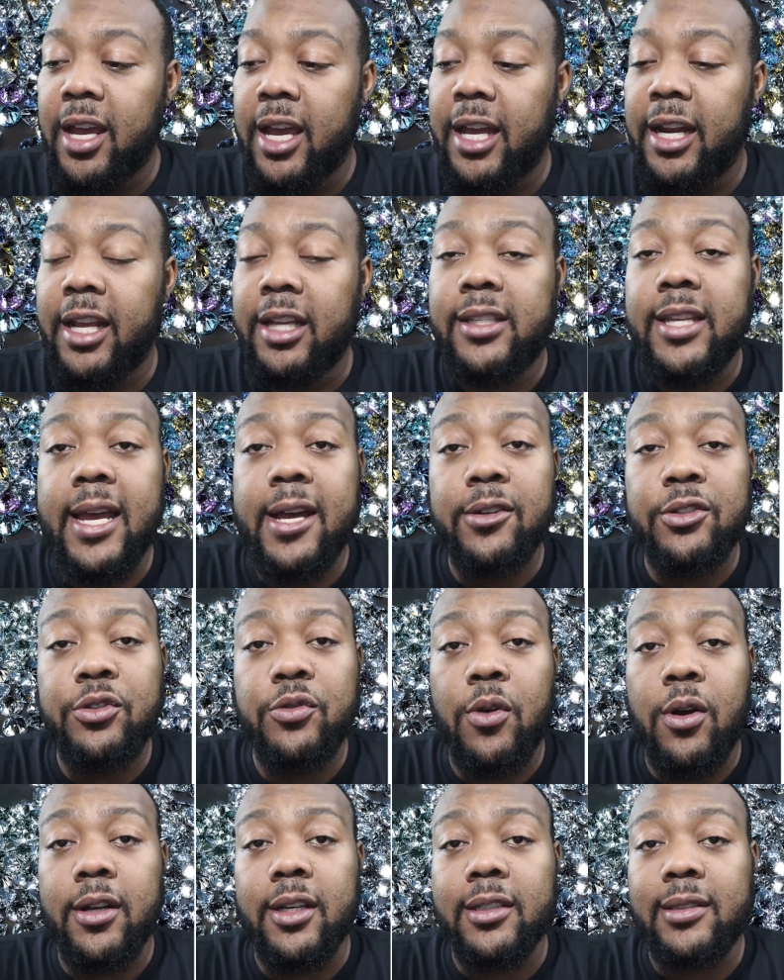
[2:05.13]
and it tells
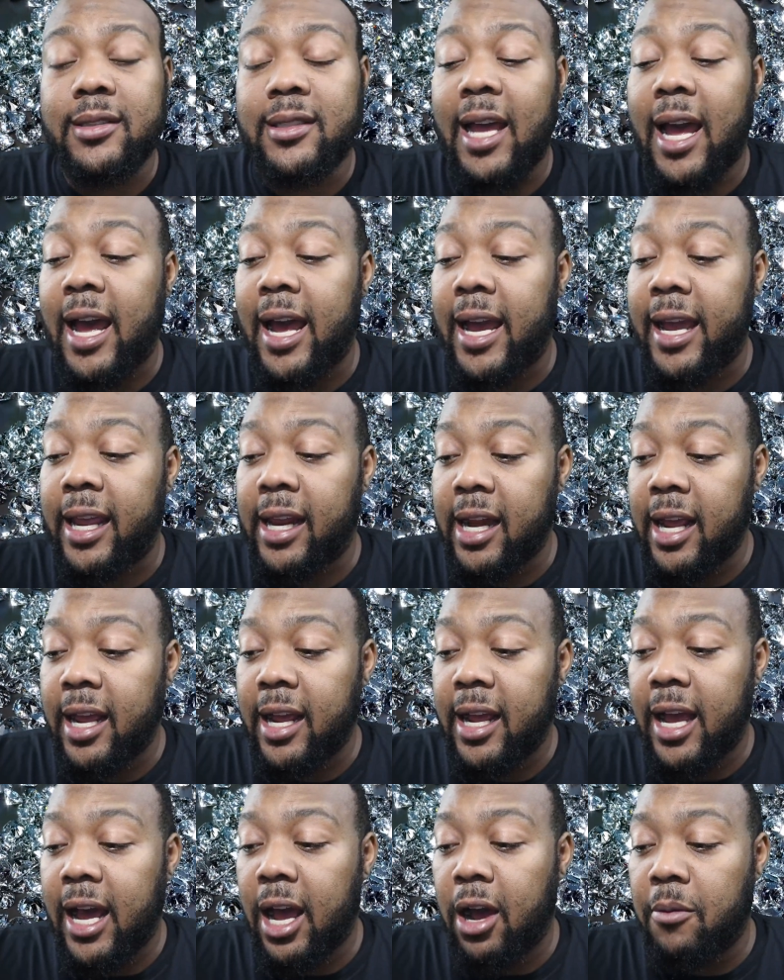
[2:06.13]
you on the side
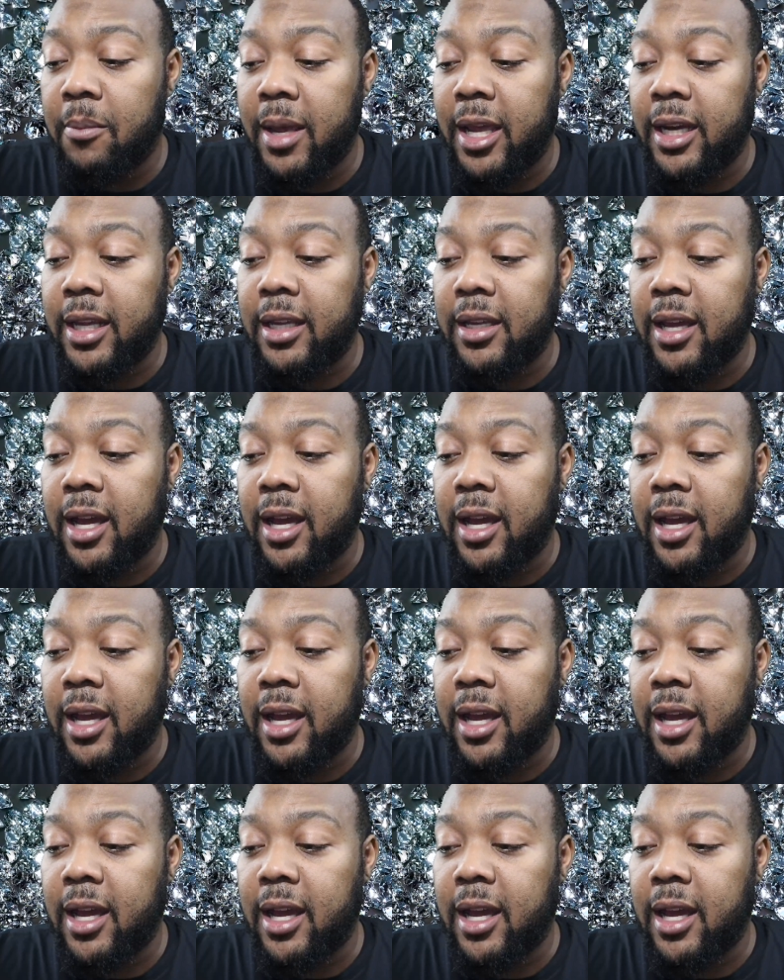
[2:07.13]
how many